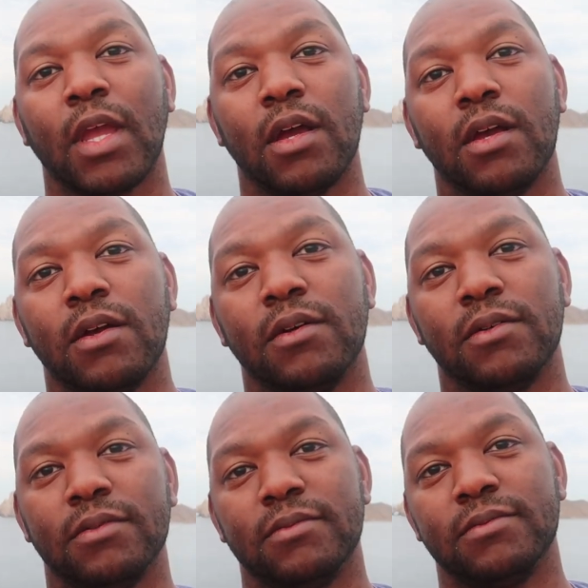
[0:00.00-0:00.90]

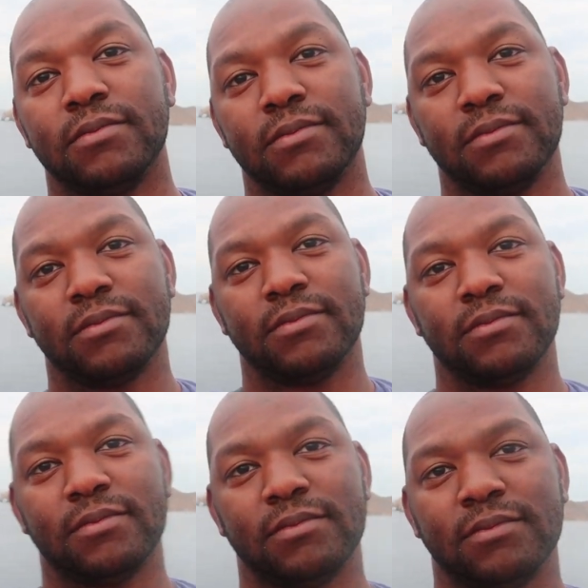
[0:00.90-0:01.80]

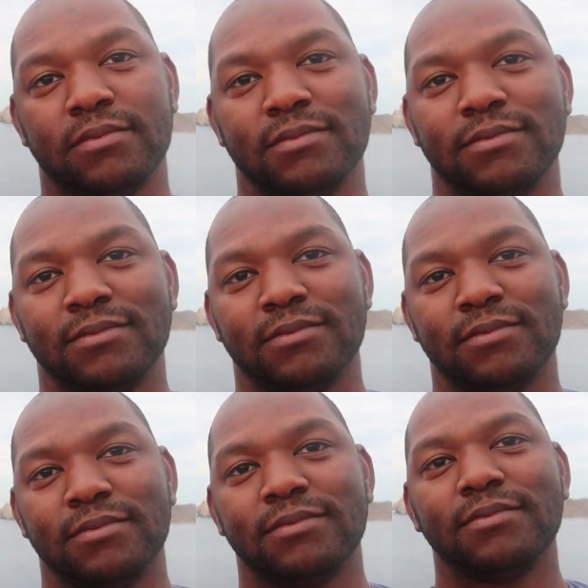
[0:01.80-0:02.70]

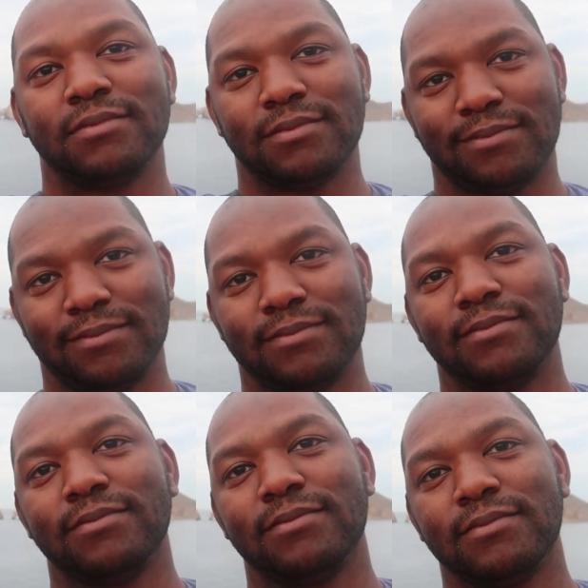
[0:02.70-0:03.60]

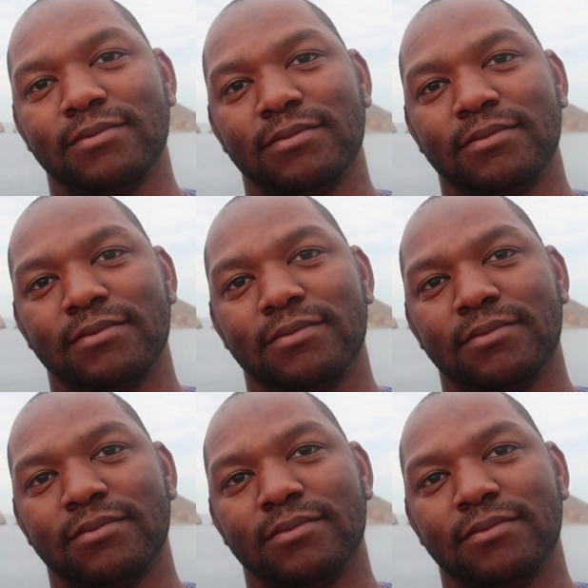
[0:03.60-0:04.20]
This person isn't speaking.